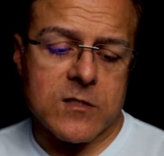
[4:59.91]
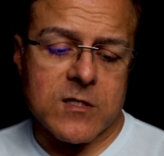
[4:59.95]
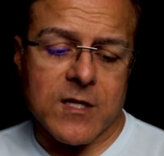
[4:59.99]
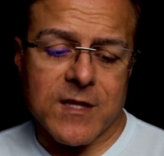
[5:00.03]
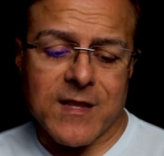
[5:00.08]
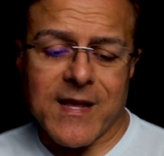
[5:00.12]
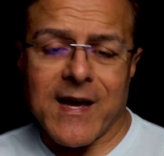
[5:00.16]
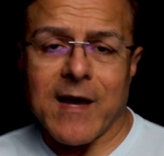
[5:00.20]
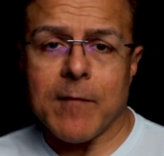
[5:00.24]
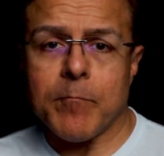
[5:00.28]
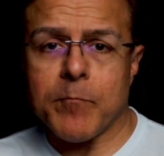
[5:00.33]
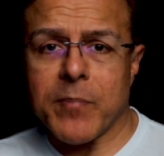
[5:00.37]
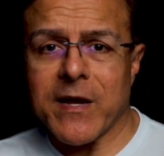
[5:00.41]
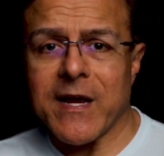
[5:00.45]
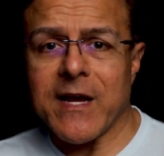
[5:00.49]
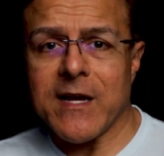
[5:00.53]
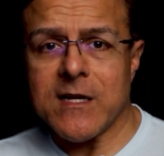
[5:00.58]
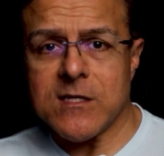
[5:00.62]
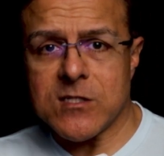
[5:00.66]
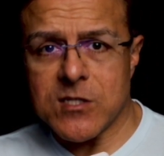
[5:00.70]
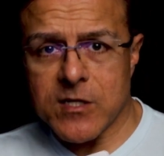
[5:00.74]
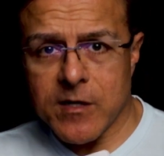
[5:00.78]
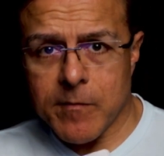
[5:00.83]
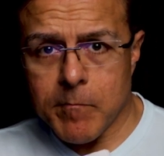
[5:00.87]
to that
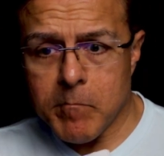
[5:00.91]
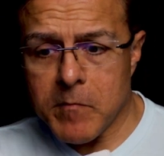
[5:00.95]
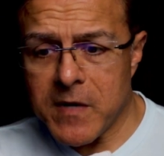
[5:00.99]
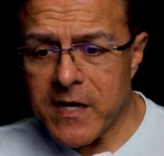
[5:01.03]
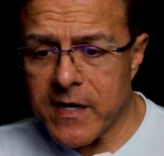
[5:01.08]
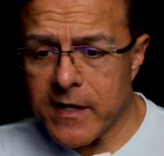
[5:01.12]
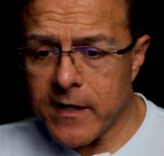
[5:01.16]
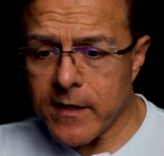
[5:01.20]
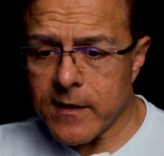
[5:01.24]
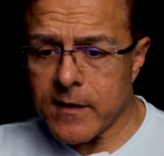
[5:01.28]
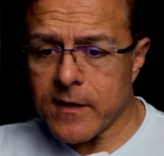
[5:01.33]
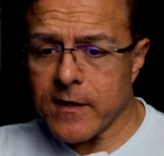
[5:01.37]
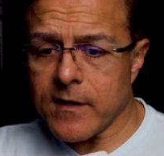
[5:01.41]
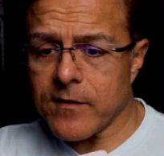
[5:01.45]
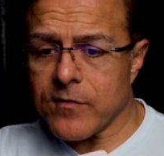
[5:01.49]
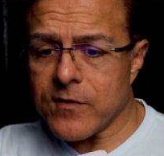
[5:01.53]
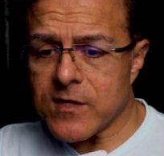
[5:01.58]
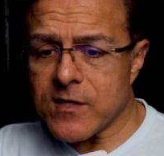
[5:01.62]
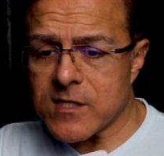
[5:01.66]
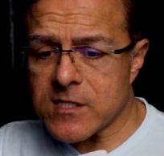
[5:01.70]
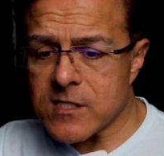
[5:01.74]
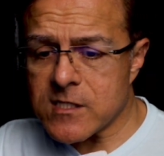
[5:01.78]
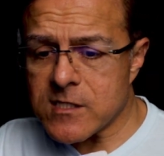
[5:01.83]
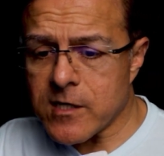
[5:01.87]
page immediately. And
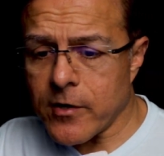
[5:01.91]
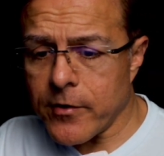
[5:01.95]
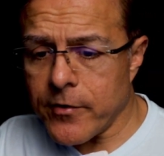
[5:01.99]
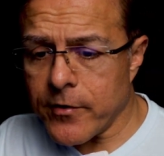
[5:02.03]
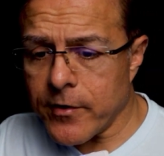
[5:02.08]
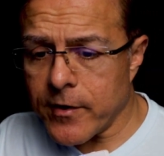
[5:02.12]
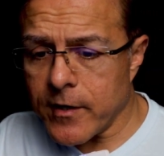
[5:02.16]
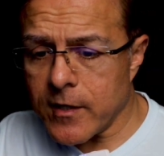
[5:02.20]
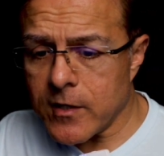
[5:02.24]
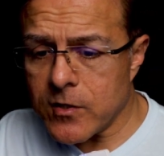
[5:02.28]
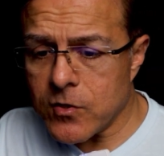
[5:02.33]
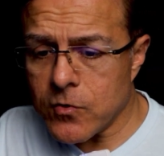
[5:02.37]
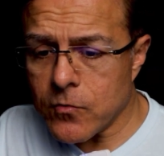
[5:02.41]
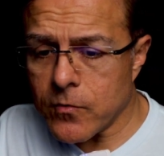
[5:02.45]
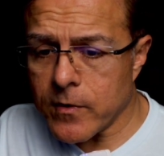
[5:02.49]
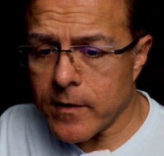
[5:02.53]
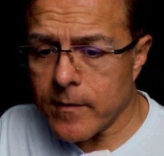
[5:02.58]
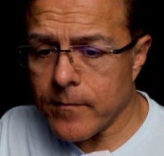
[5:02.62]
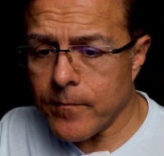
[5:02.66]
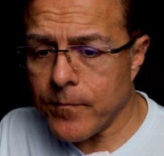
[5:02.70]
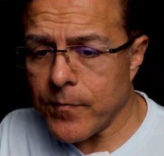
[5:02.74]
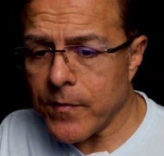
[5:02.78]
this is how you're going to do it.